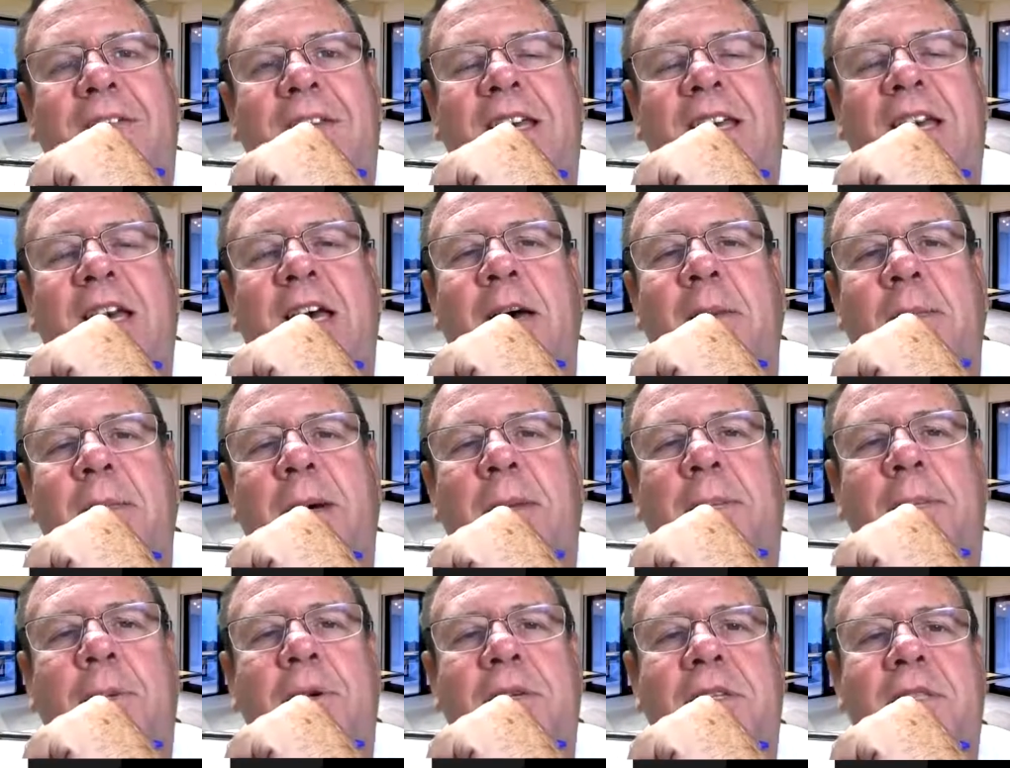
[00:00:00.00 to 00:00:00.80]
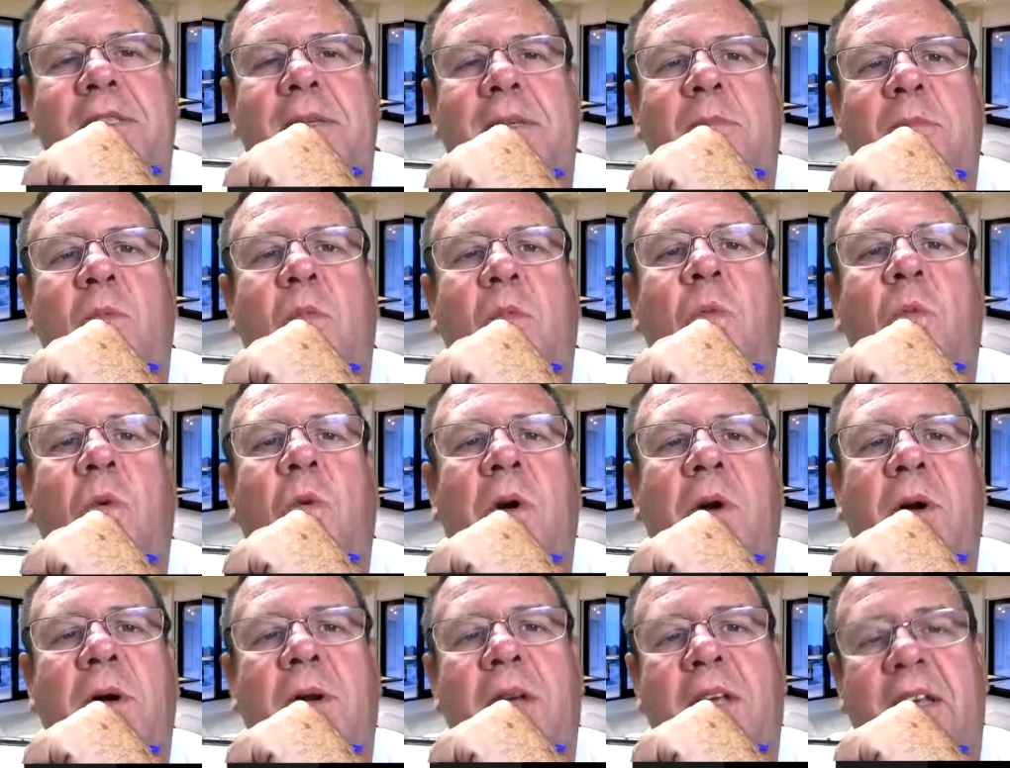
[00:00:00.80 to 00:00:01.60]
come up with some
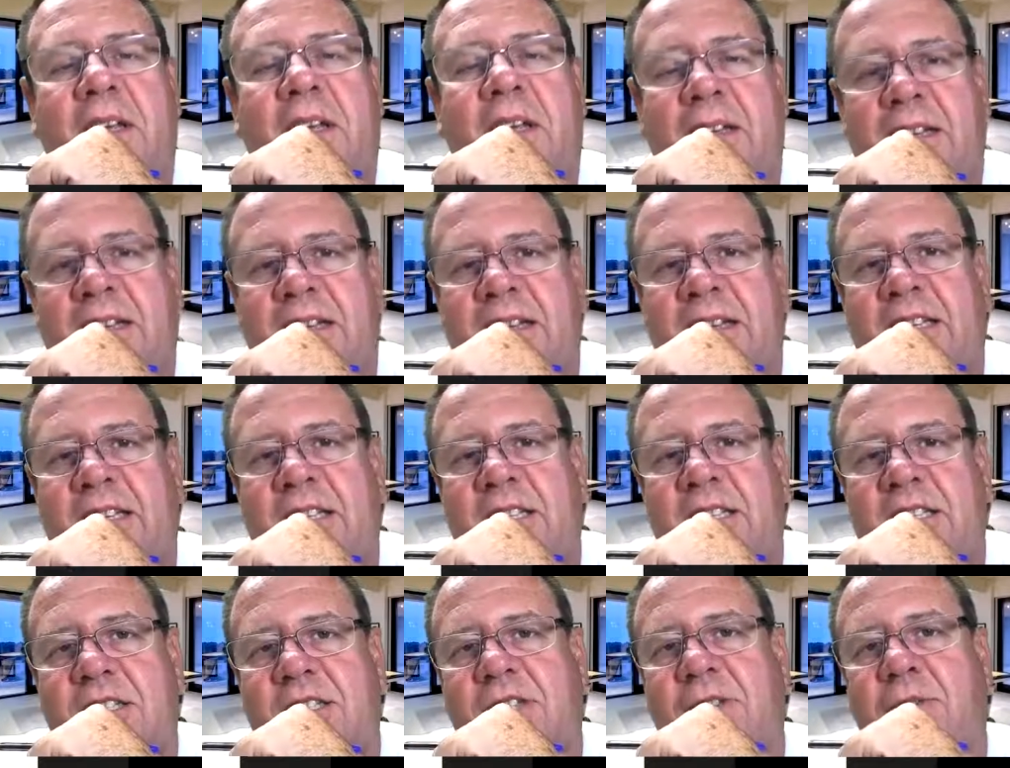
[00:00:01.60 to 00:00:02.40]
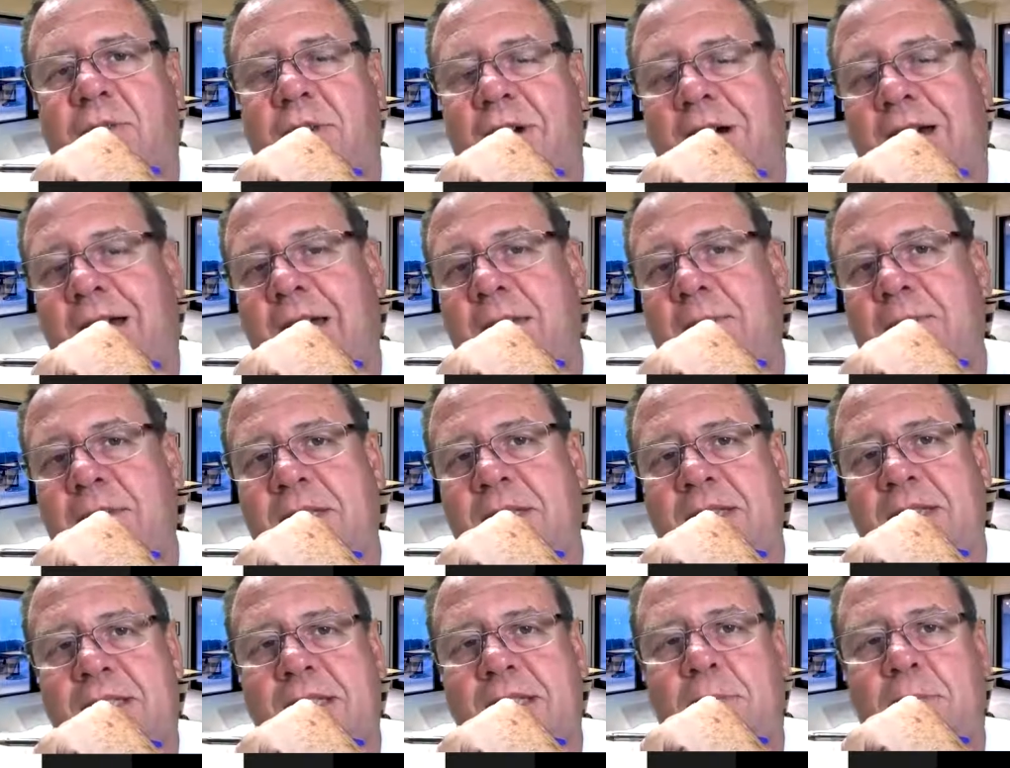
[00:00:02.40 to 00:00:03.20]
wording that describes
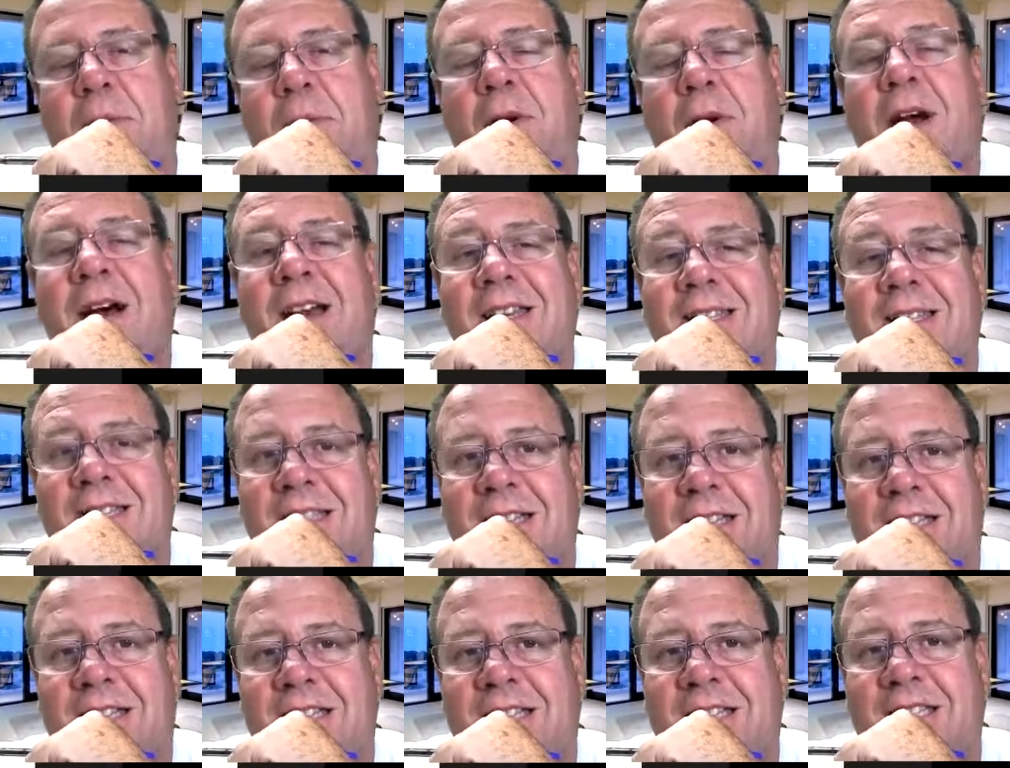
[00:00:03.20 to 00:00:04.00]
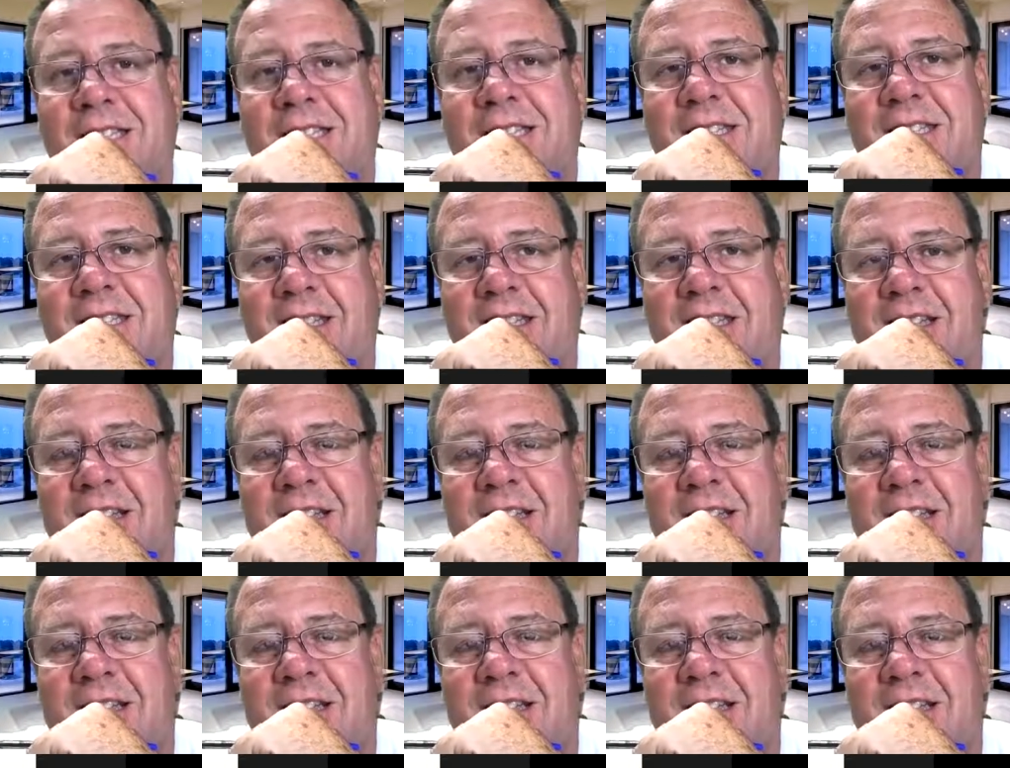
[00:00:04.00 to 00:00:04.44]
this process